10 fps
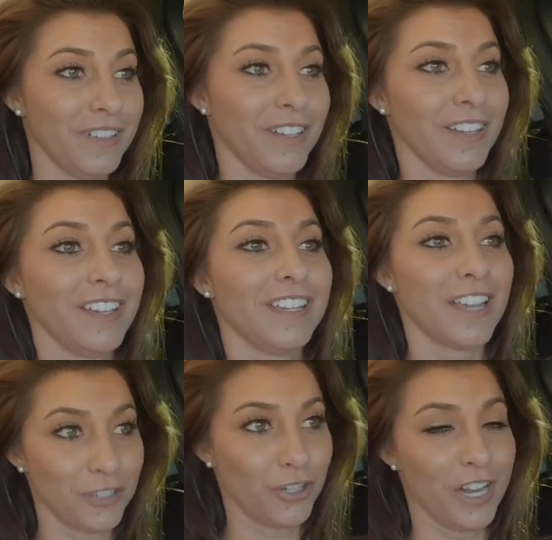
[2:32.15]

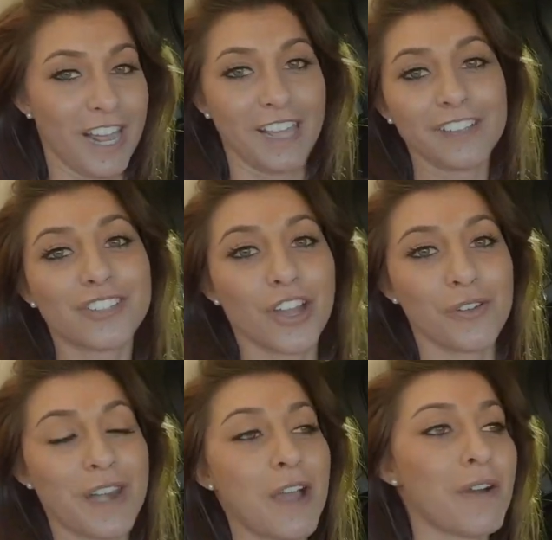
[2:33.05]
yesterday. So
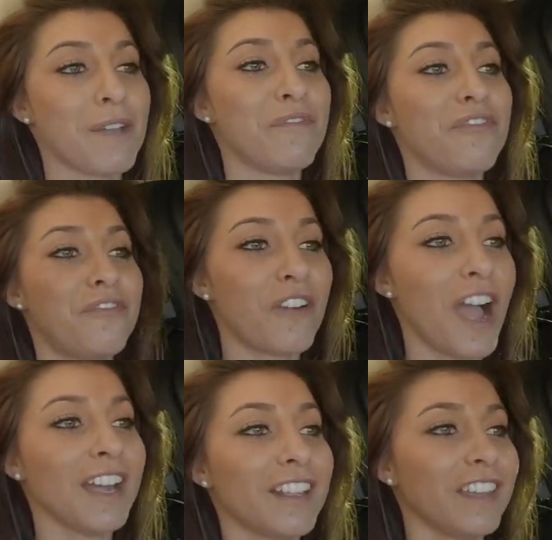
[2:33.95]
now I'm
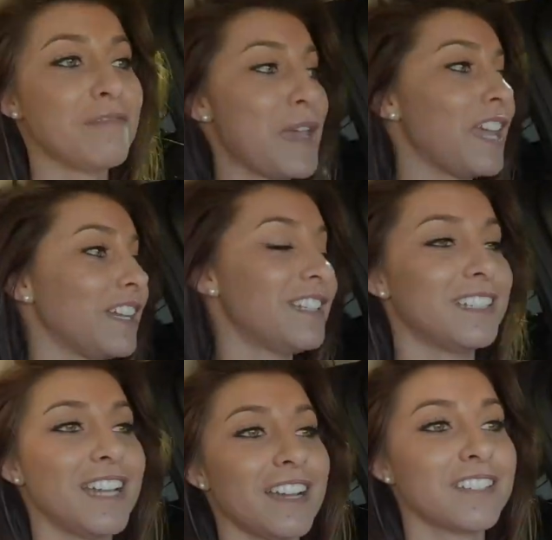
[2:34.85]
finally made it to
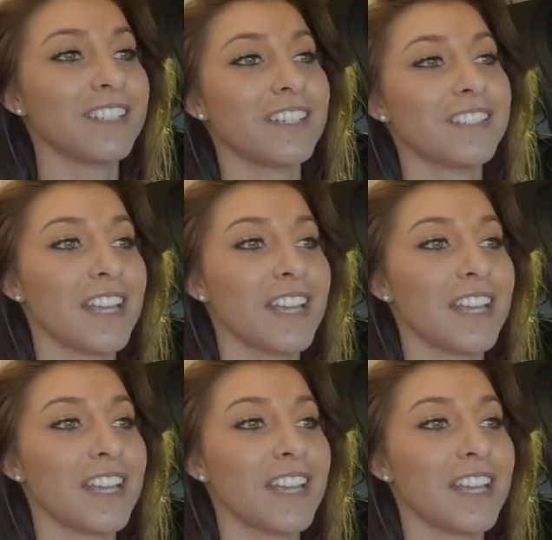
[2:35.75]
Texas